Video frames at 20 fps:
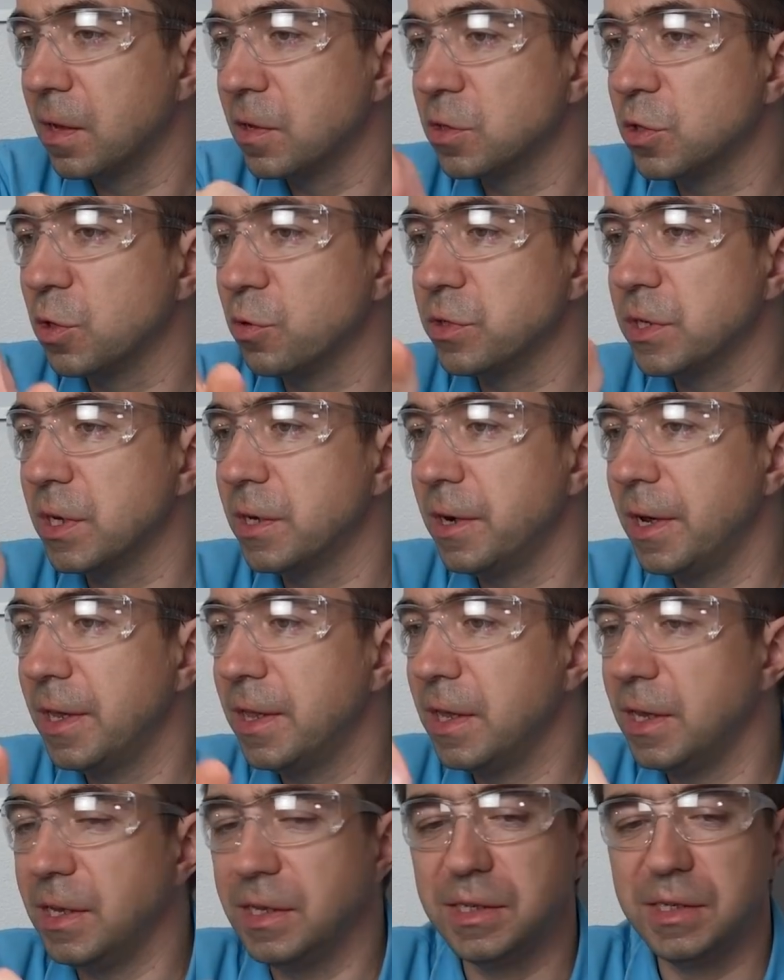So the red
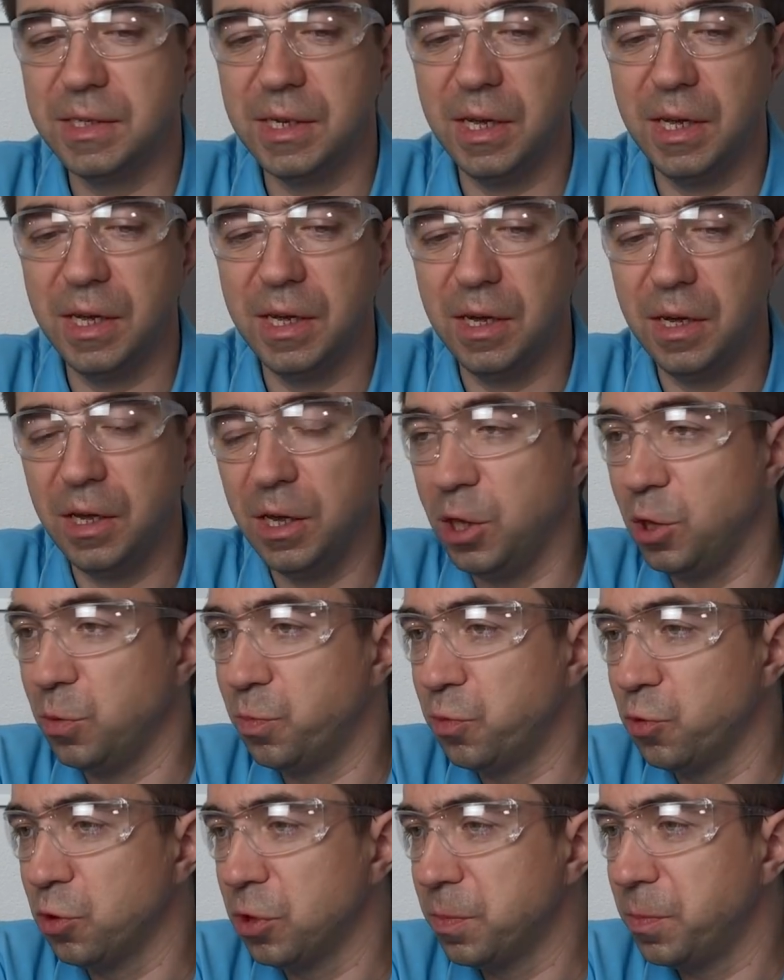is the
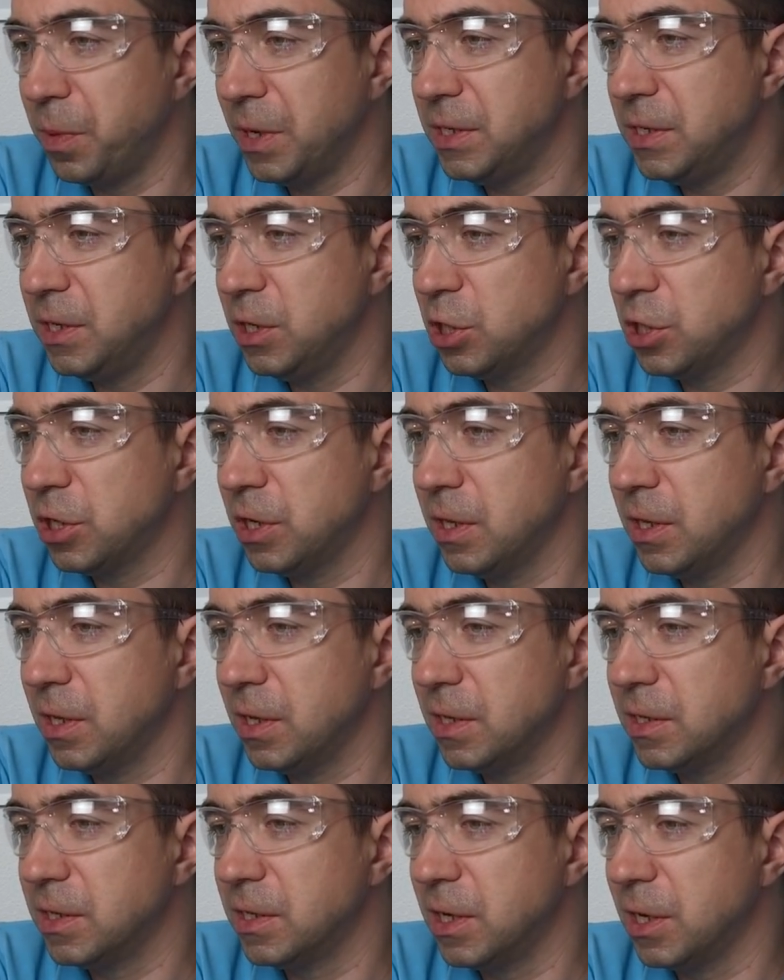input position,
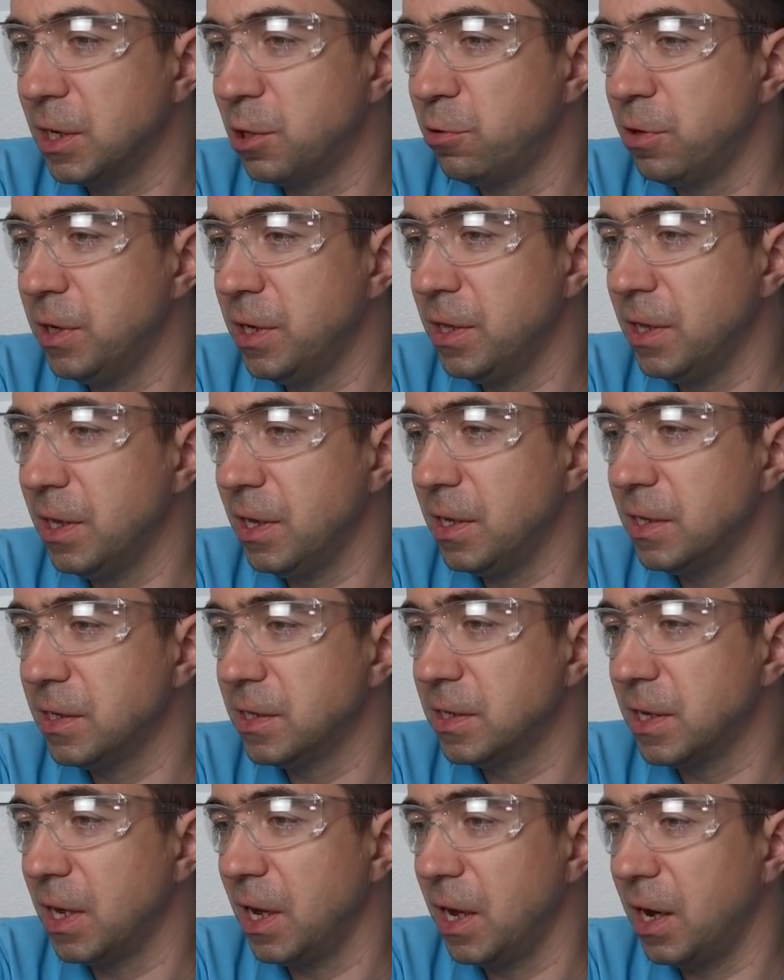the green
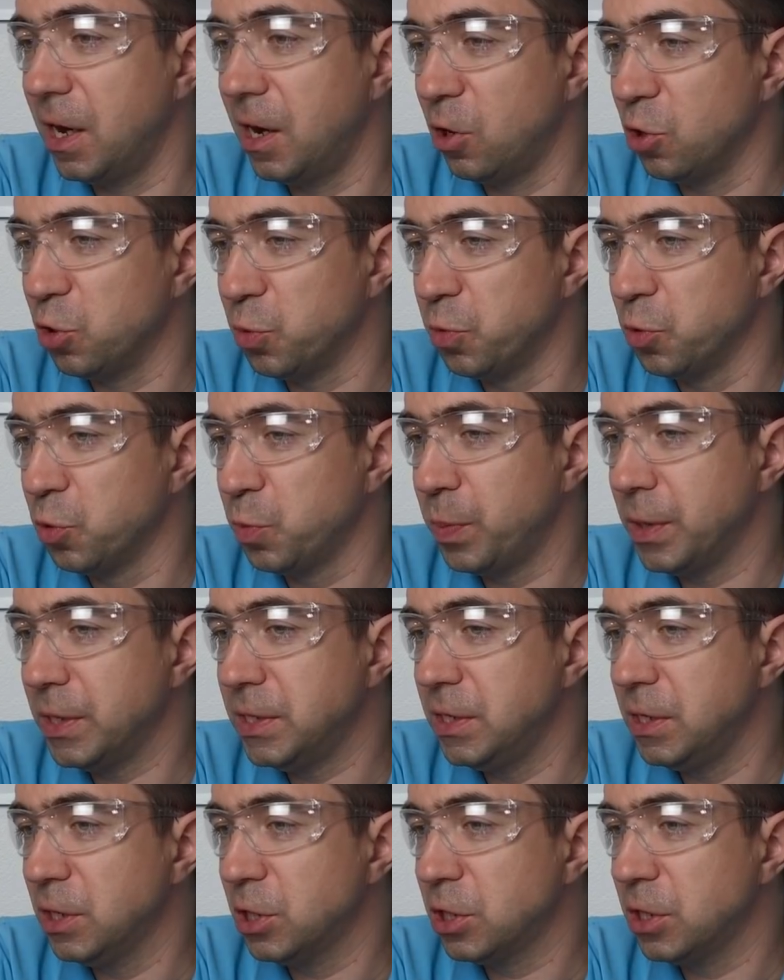is the output
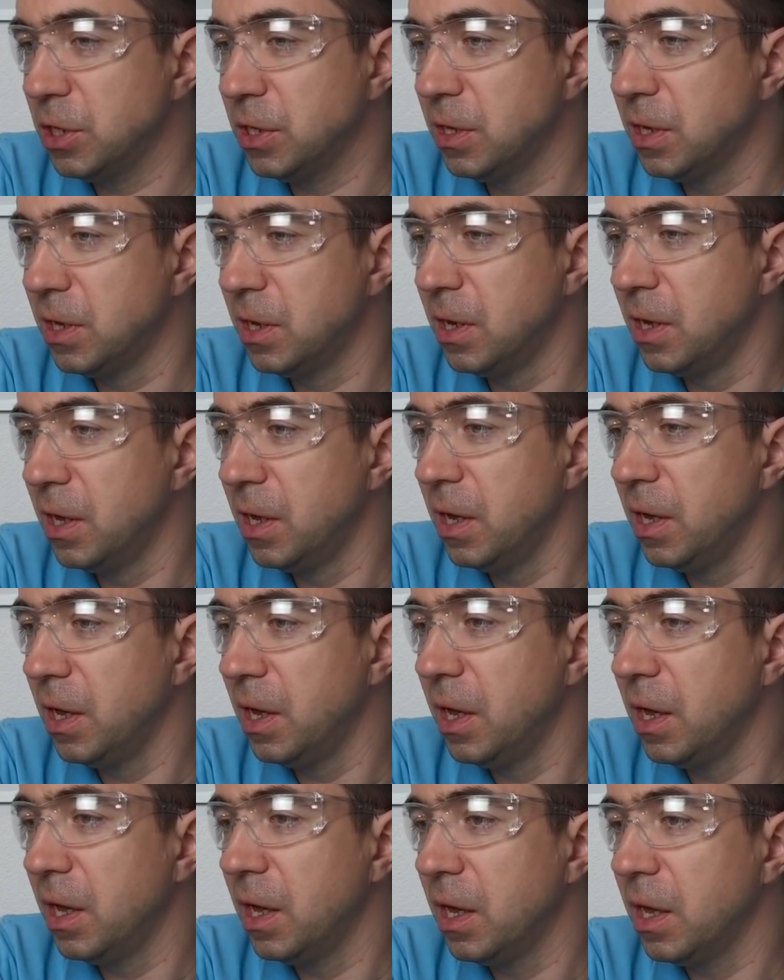position,
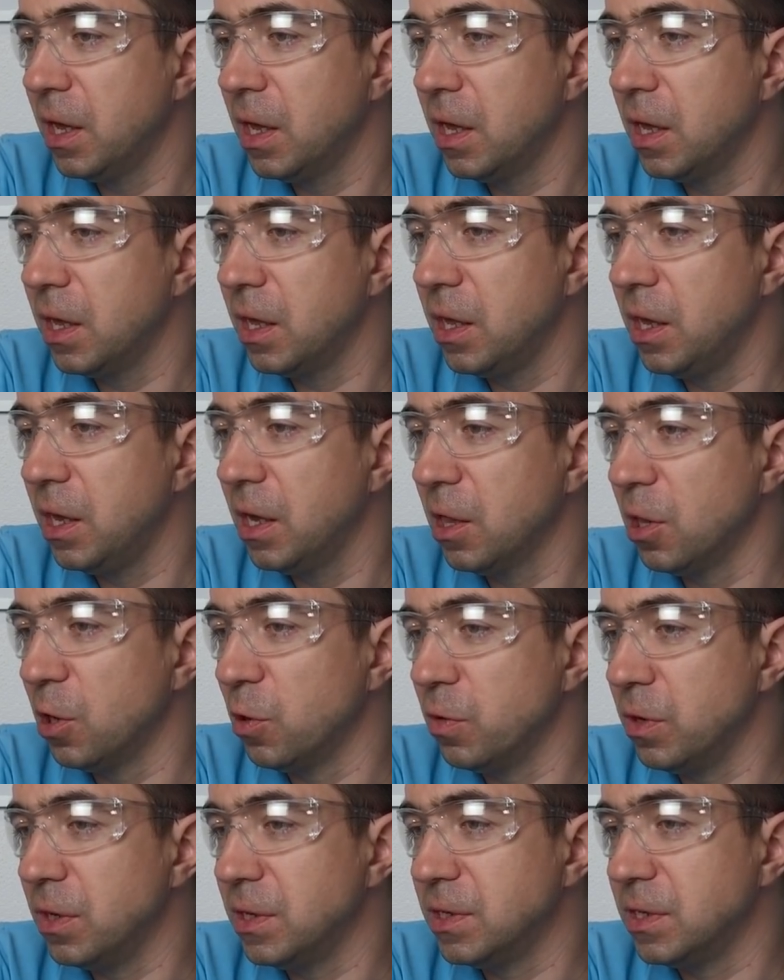yellow
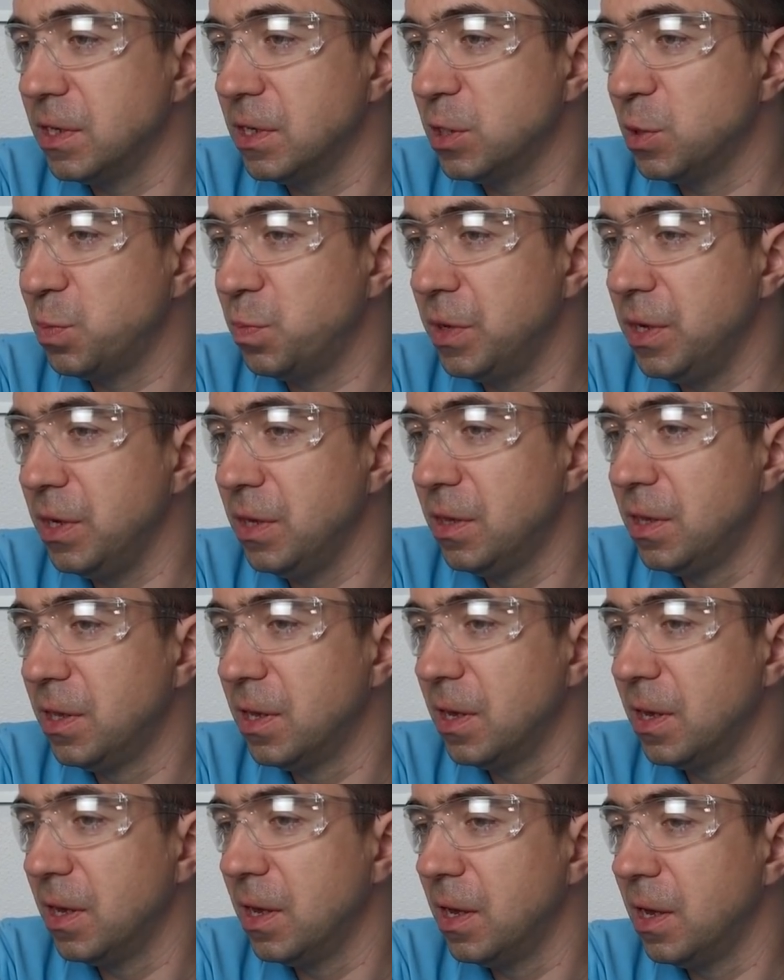is the speed,
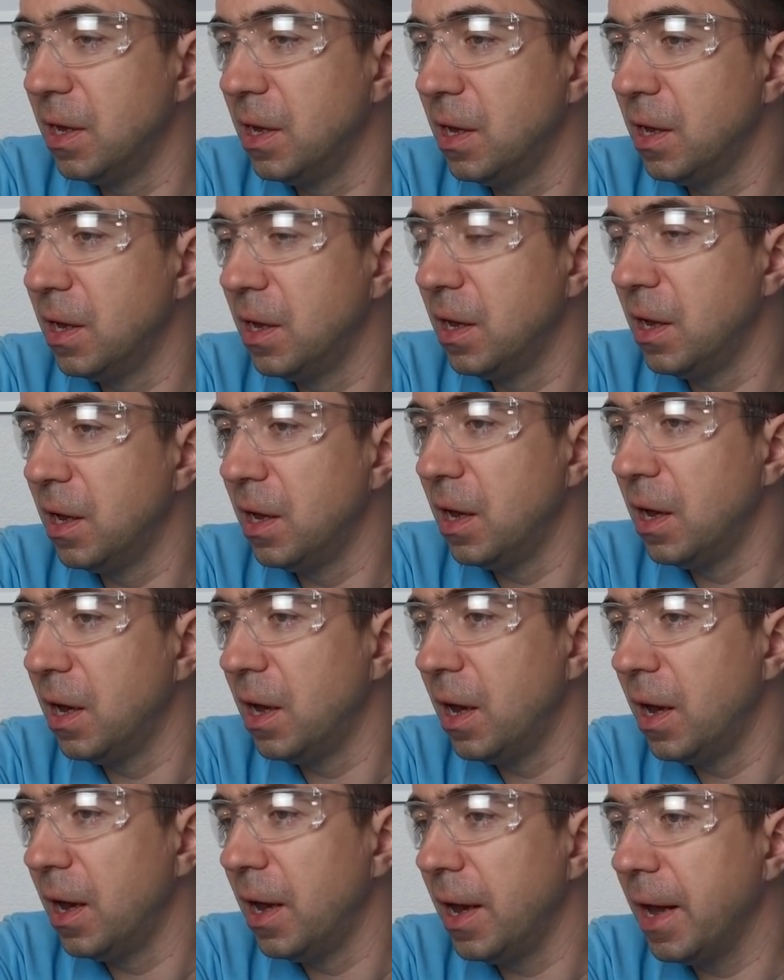
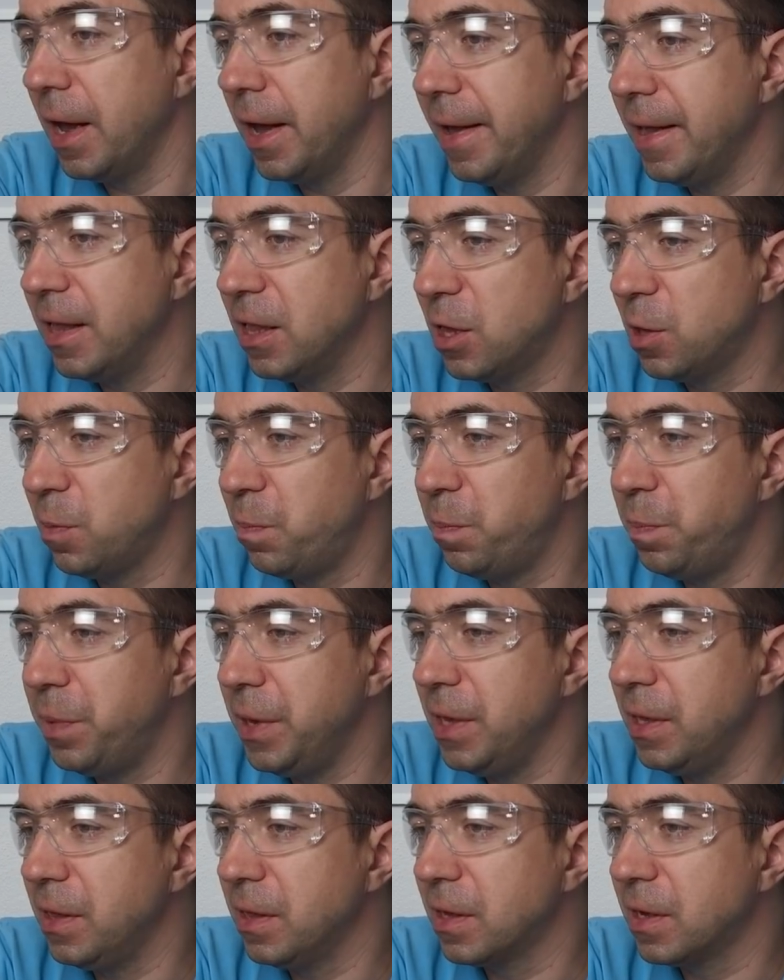and
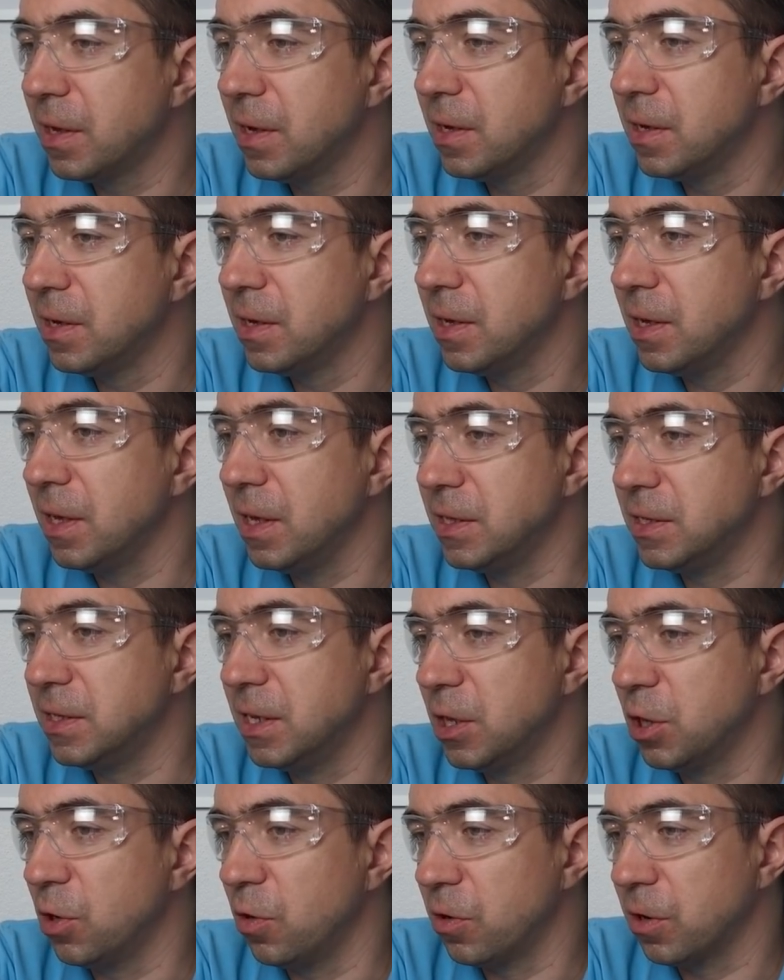pink is the
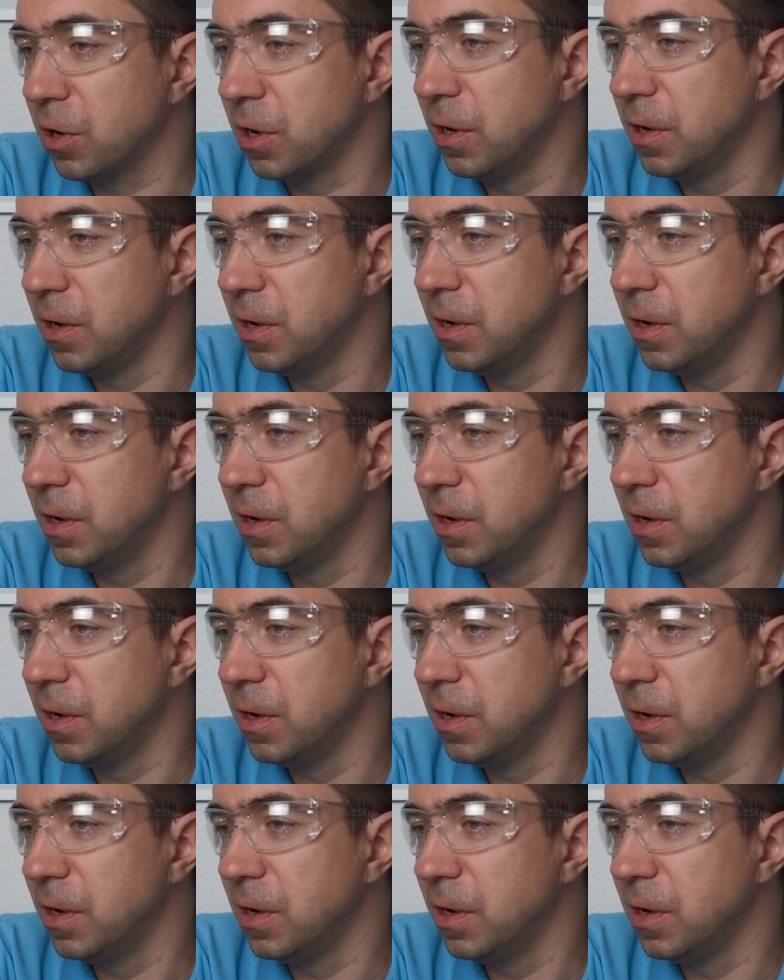torque.